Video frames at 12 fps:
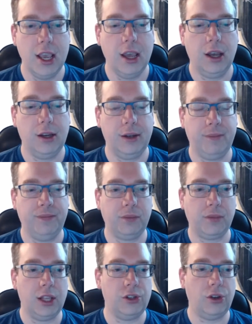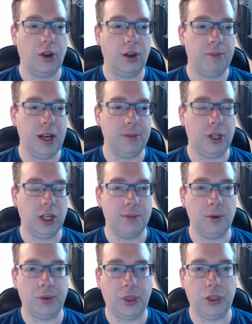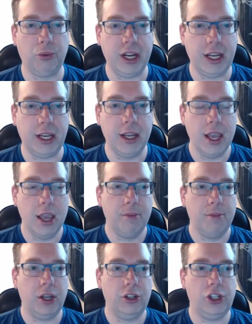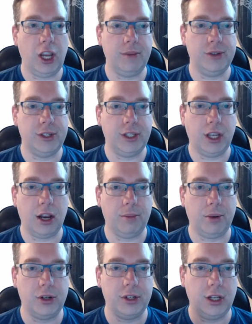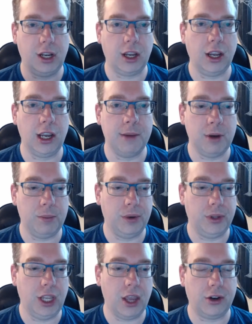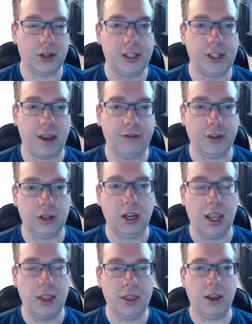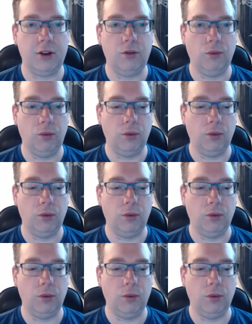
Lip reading: And so I've been able to come up with 3, but James is the kind of person that can come up with the other 7, and then